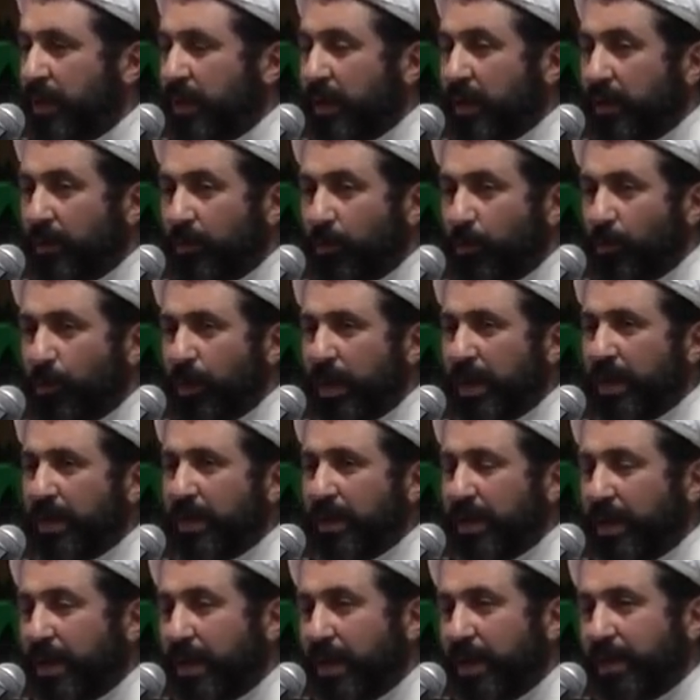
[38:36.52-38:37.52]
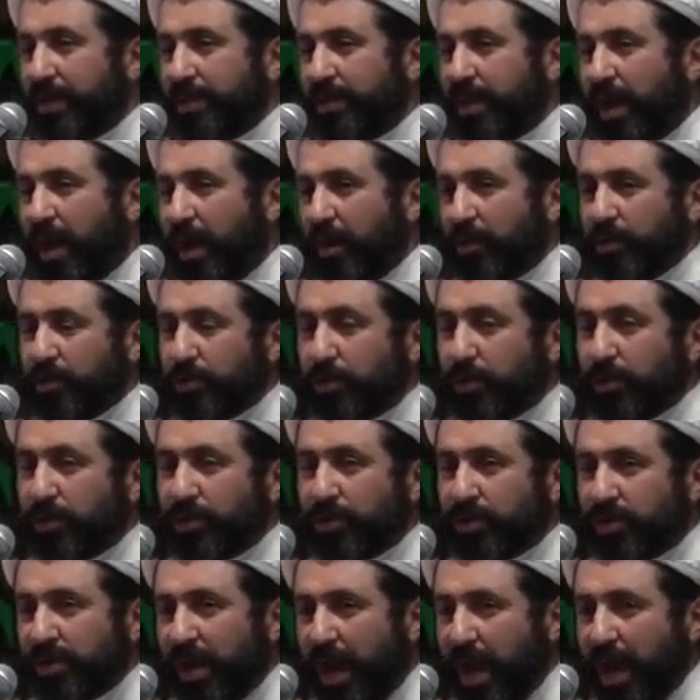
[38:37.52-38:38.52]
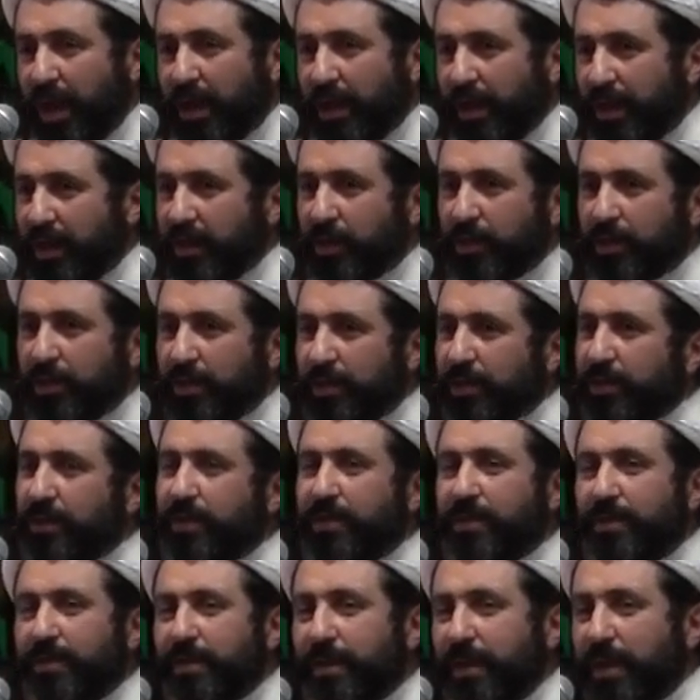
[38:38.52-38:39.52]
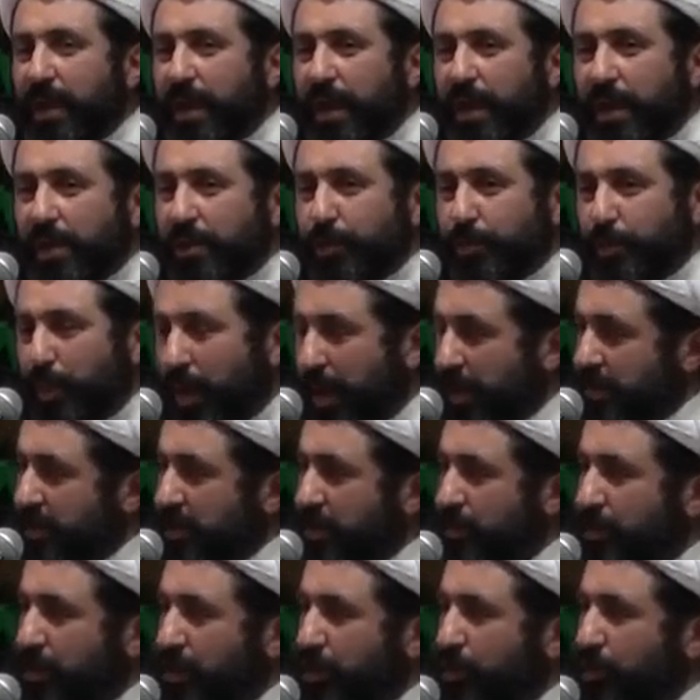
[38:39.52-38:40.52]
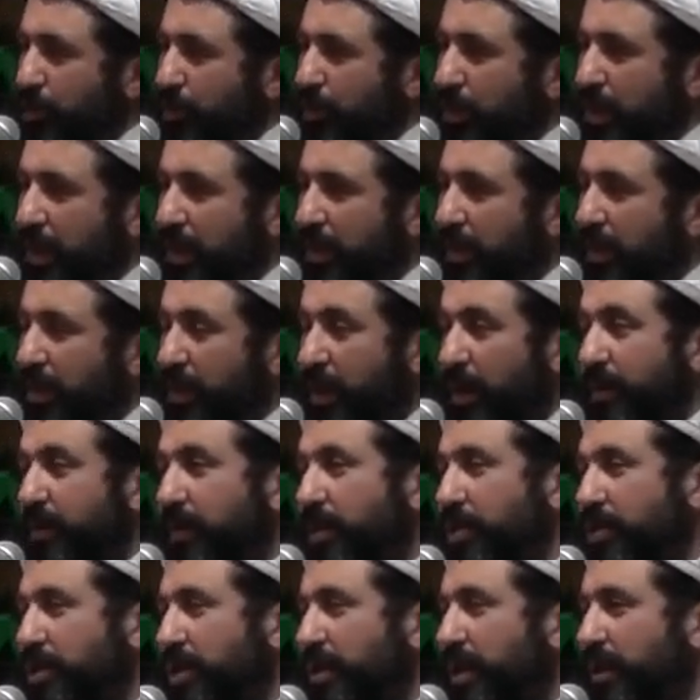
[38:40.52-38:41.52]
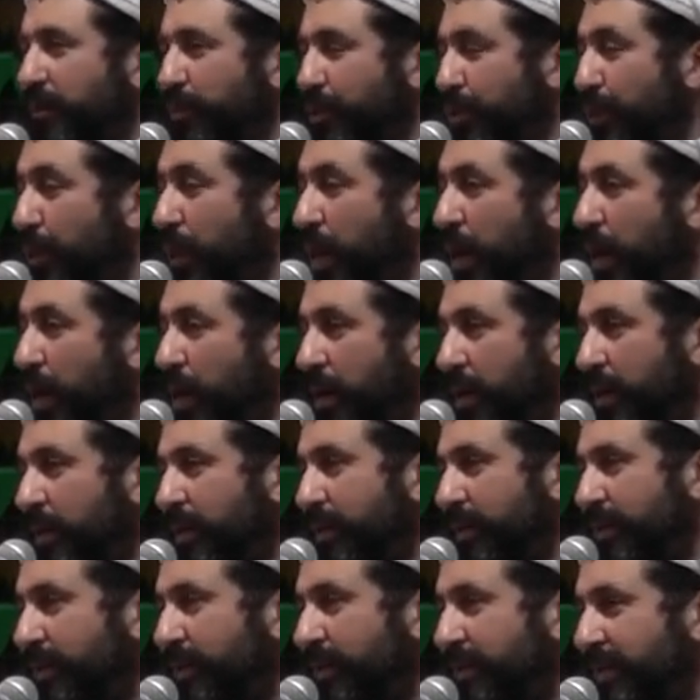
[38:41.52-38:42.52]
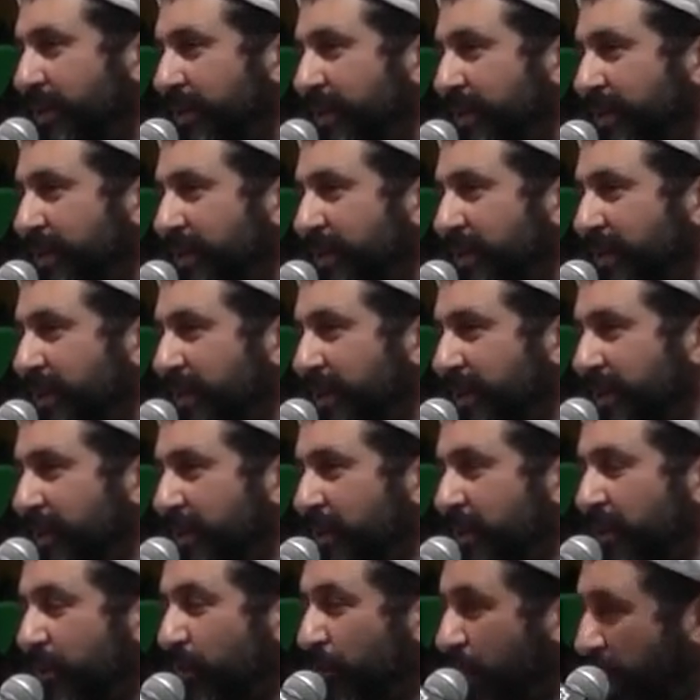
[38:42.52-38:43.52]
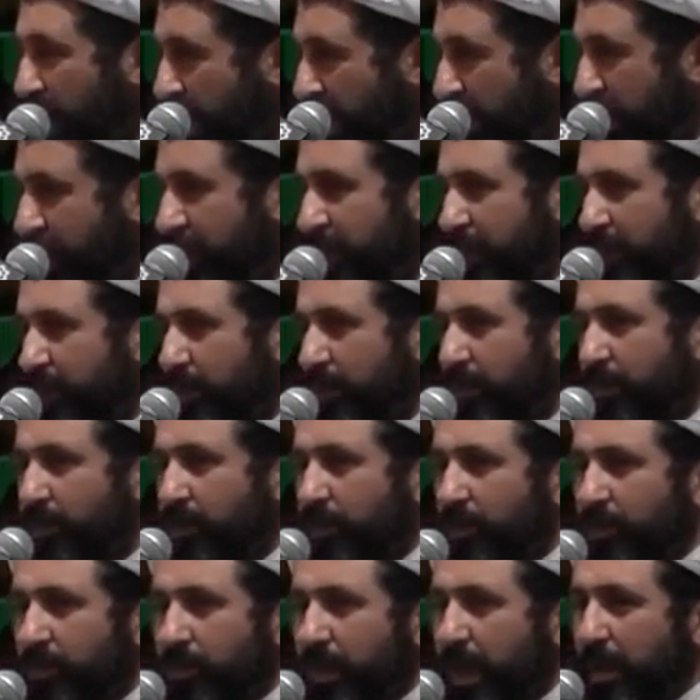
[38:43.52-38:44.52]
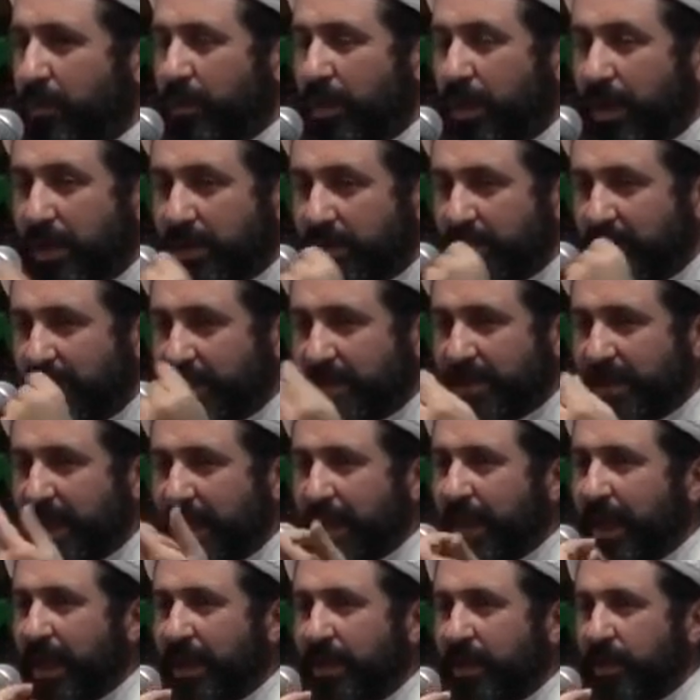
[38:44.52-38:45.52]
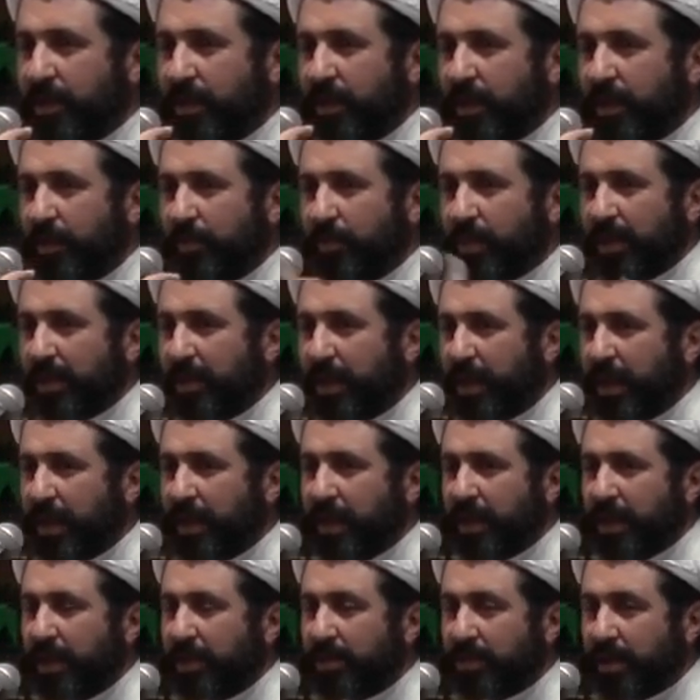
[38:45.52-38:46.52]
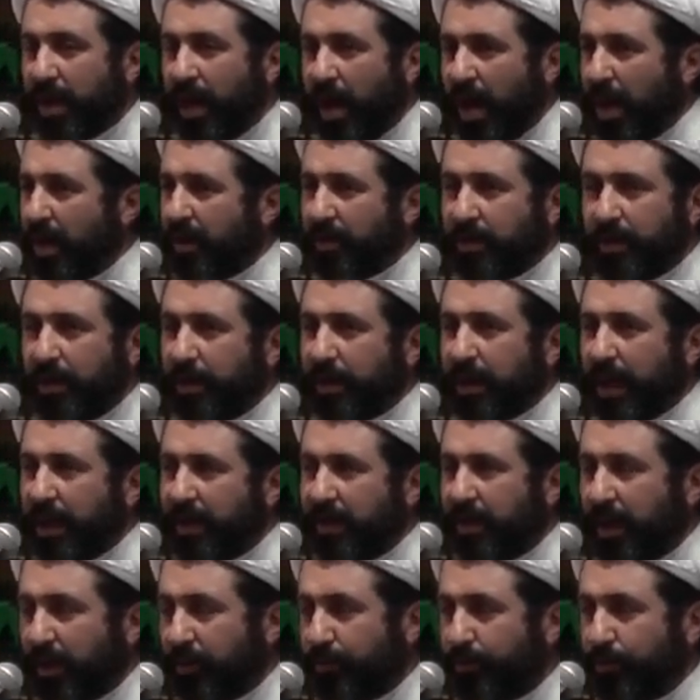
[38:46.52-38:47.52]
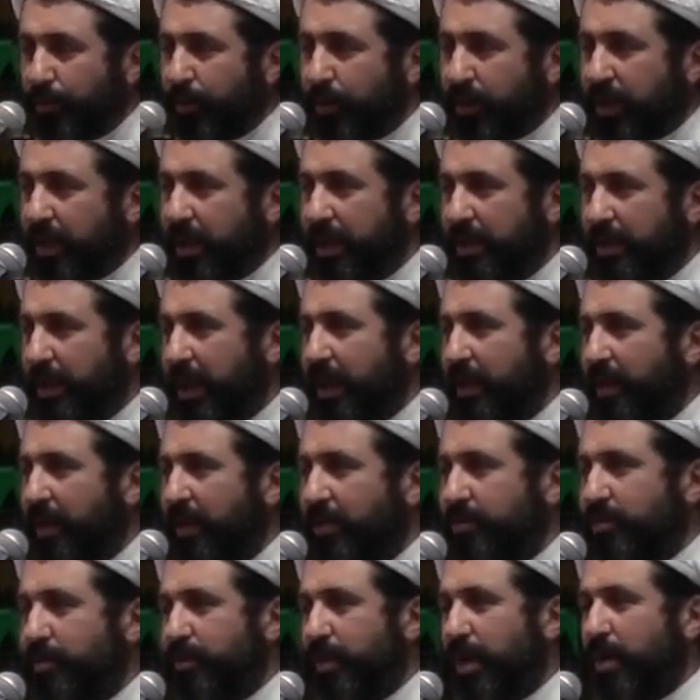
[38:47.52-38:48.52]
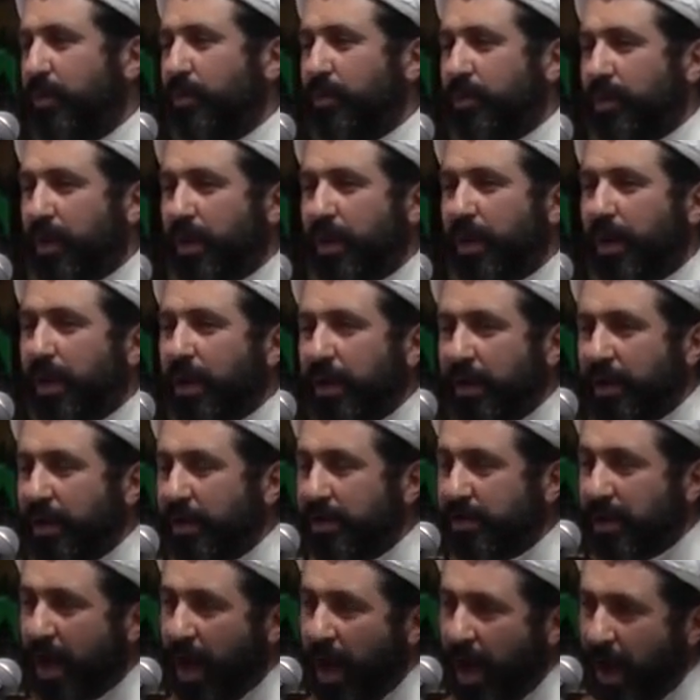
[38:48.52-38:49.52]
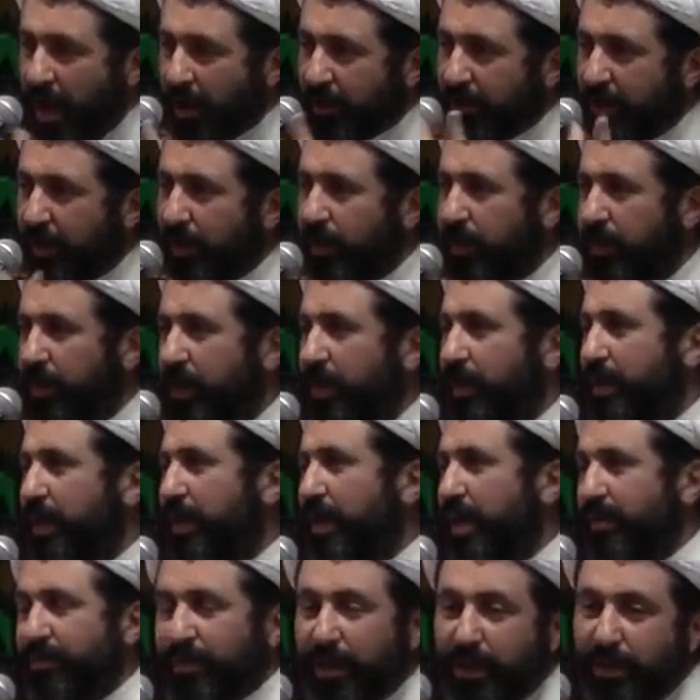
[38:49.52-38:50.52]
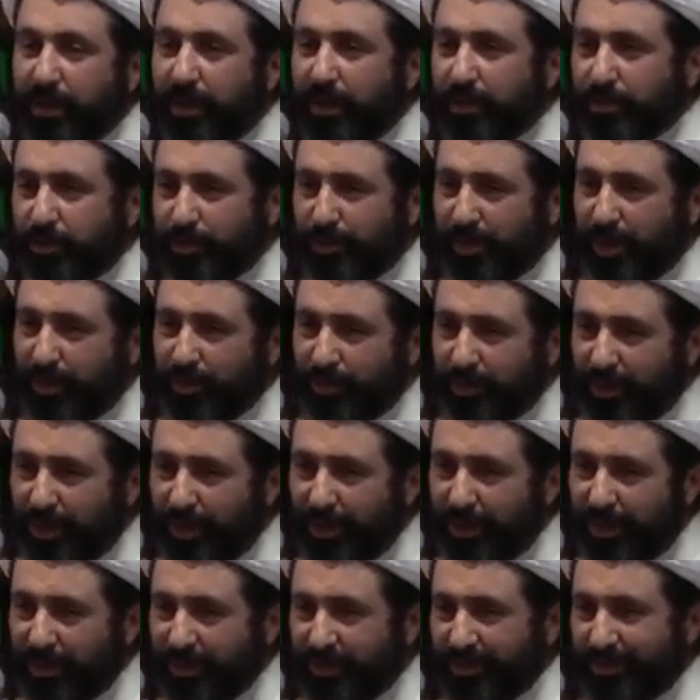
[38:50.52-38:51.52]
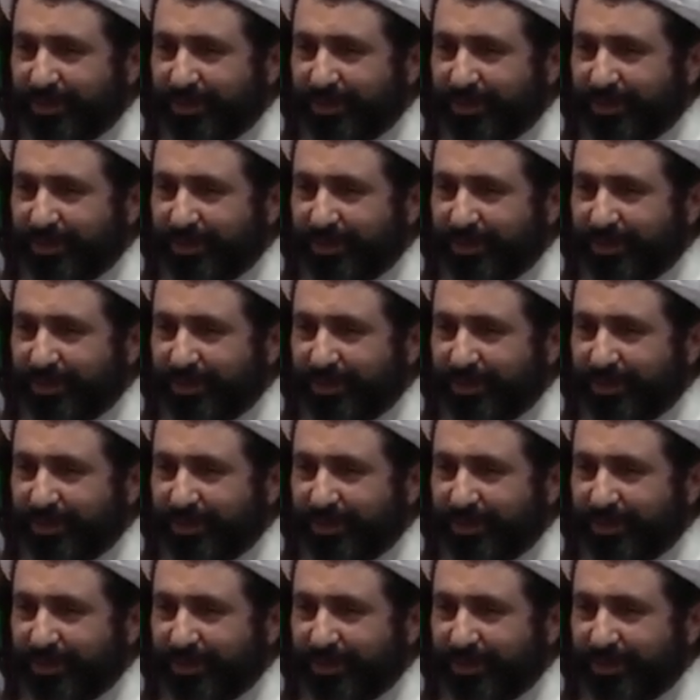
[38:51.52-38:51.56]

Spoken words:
when he is also silent, it's possible to be in the condition of dua. Why? Maybe he's not saying anything, but in his heart he cannot forget Allah subhanahu wa ta'ala. In his heart he's thinking of Allah subhanahu wa ta'ala.